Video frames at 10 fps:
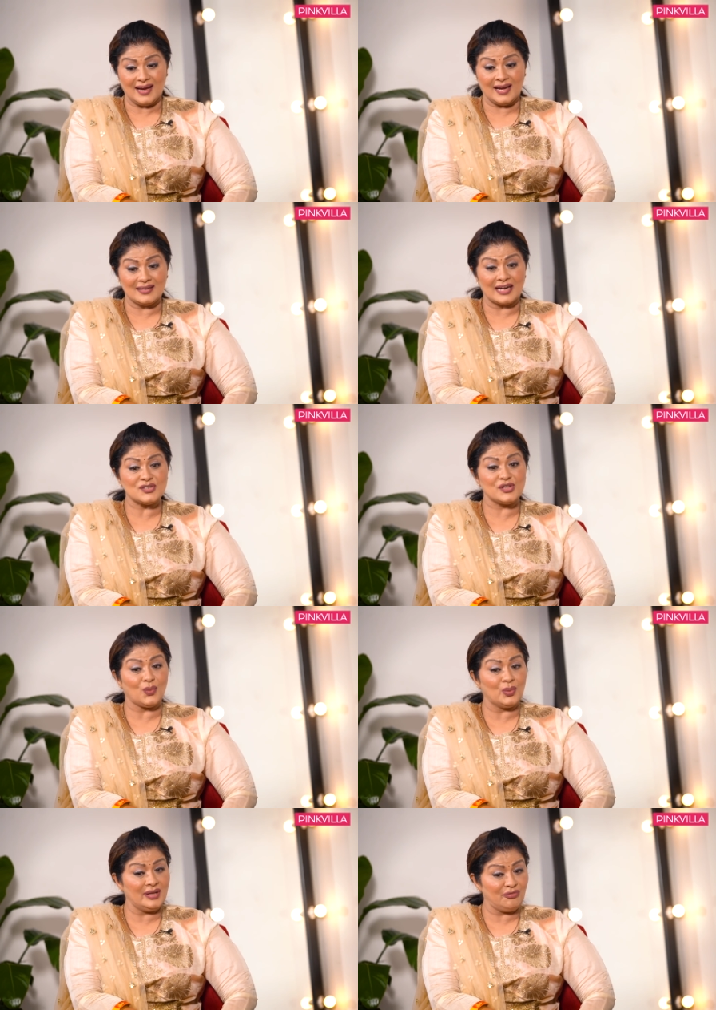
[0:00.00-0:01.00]
And that is the
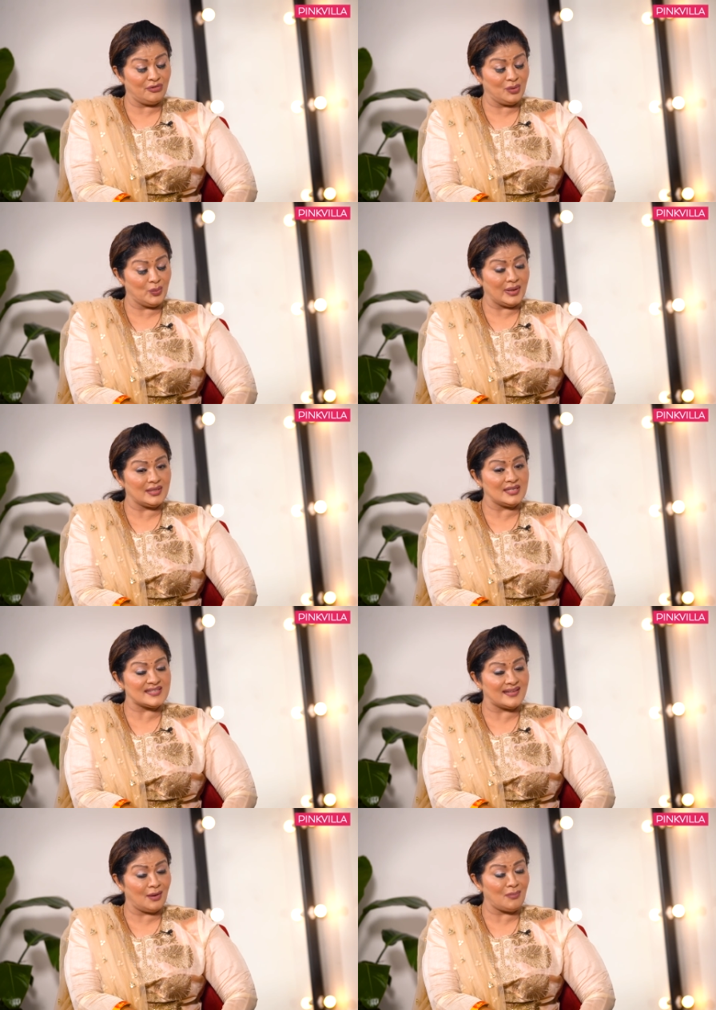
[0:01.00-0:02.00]
only film where the
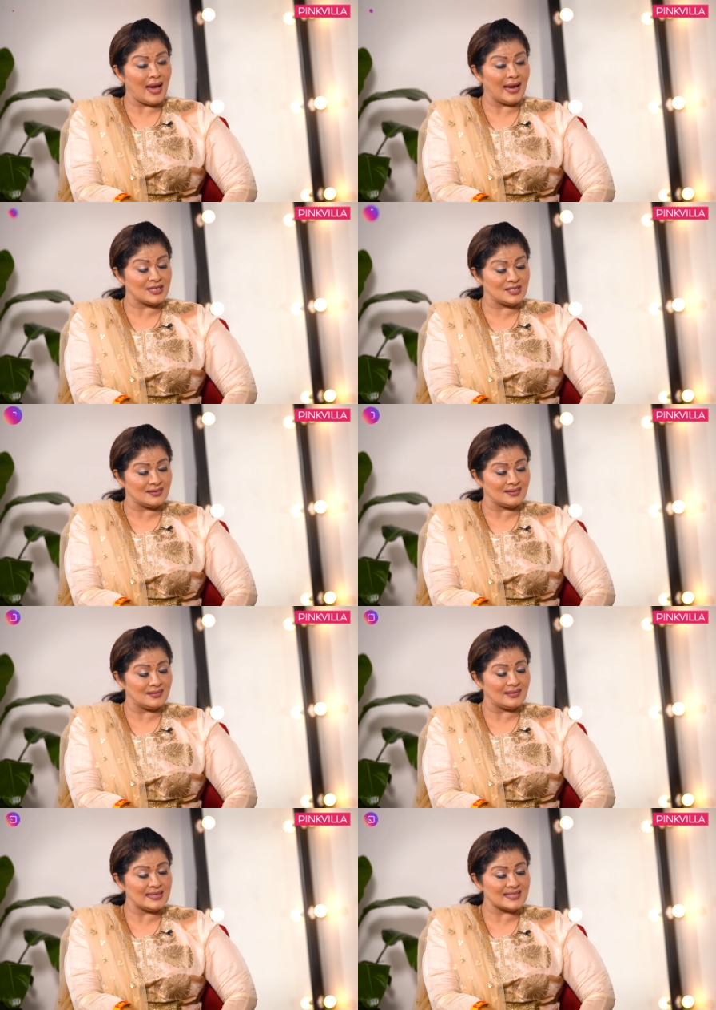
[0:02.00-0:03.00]
same actor
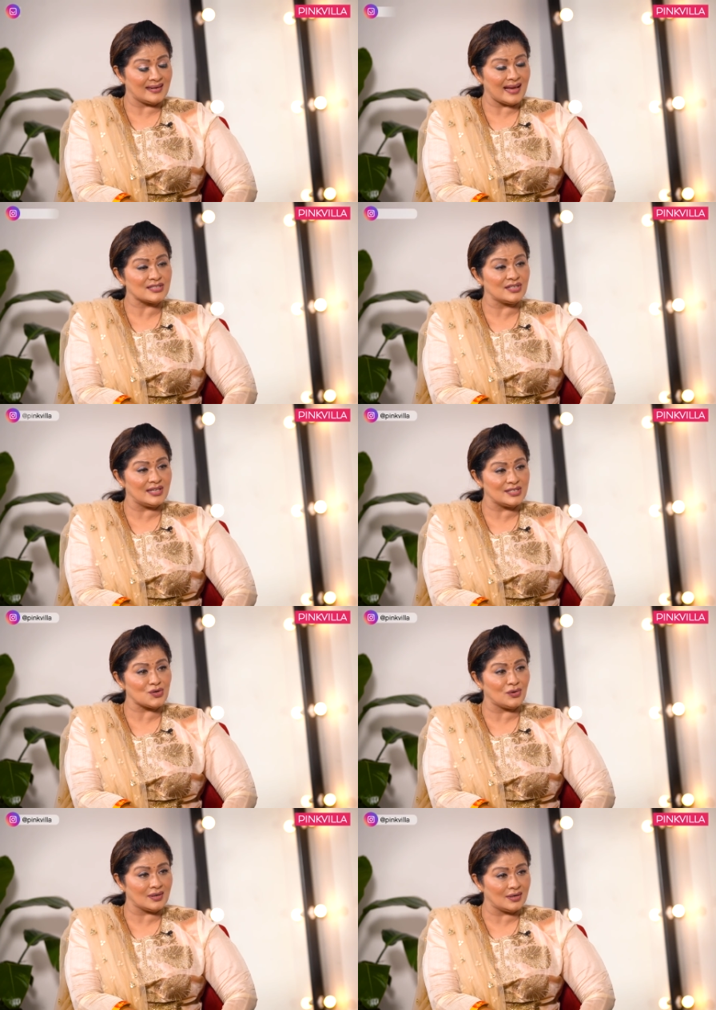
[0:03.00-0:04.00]
has enacted
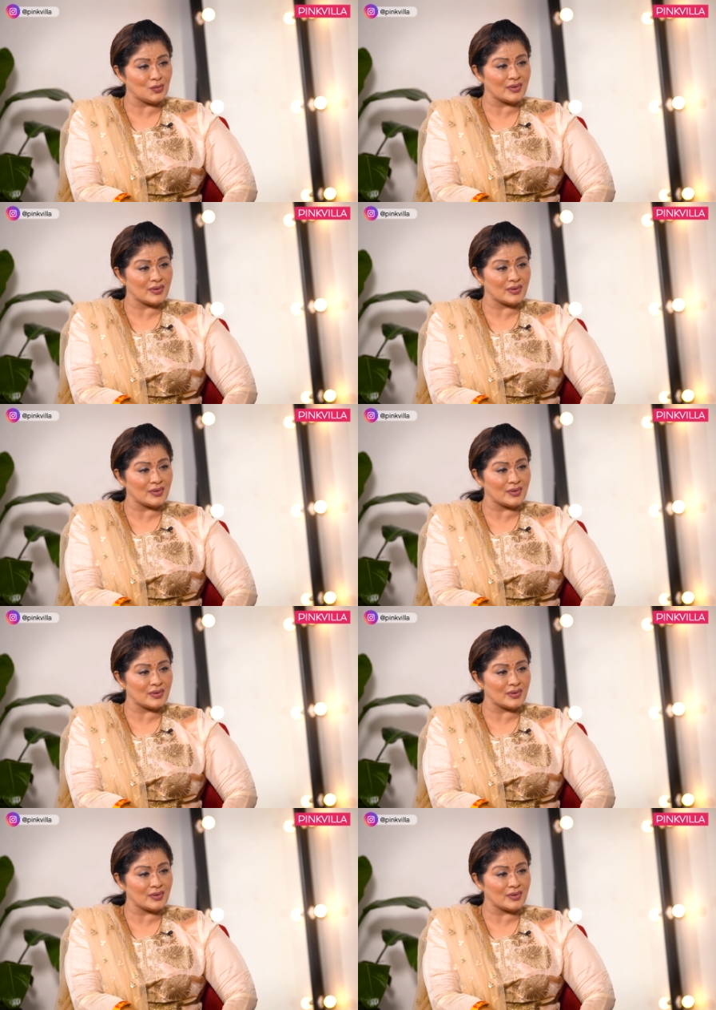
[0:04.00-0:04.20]
his or her